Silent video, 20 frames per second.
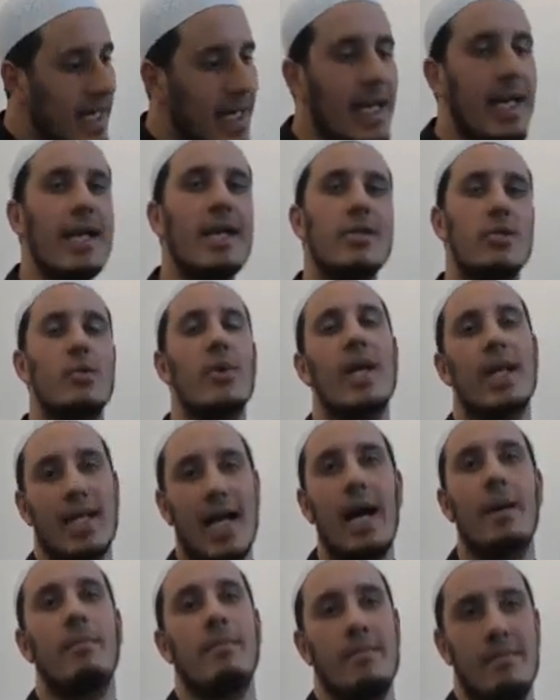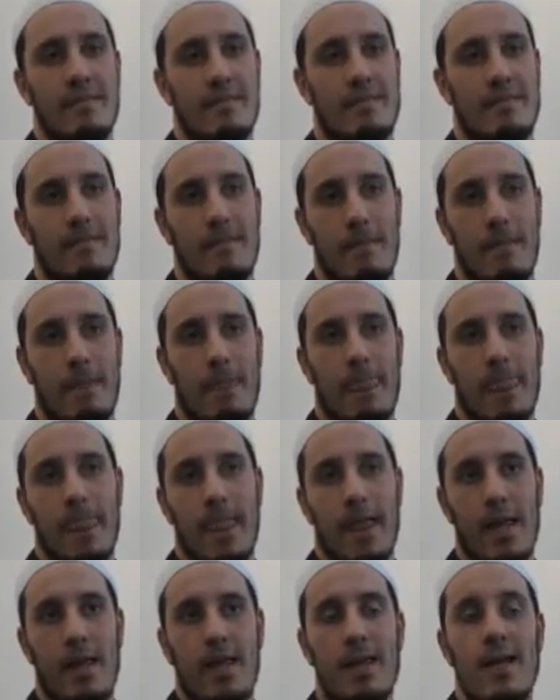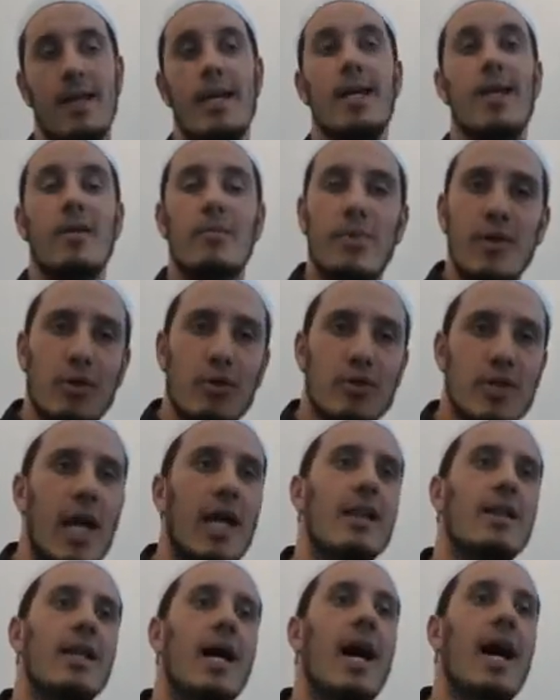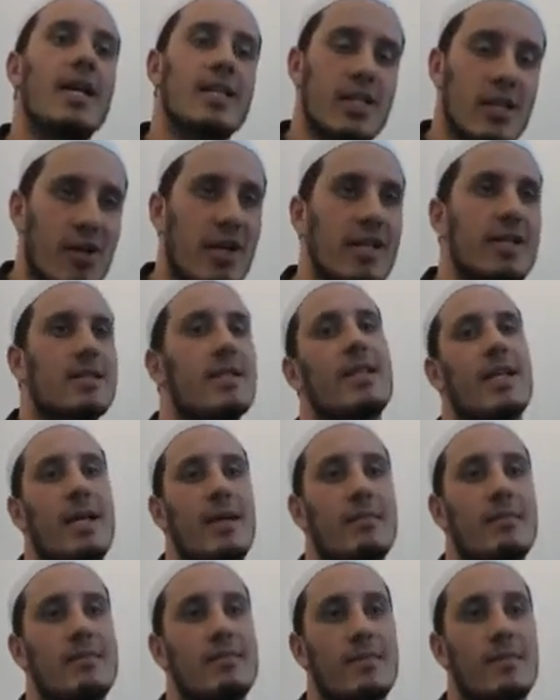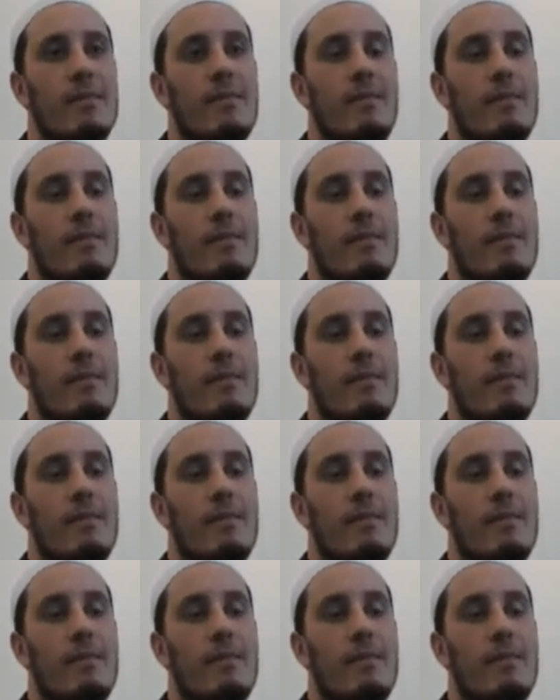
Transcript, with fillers: ease will come. Because Allah has granted him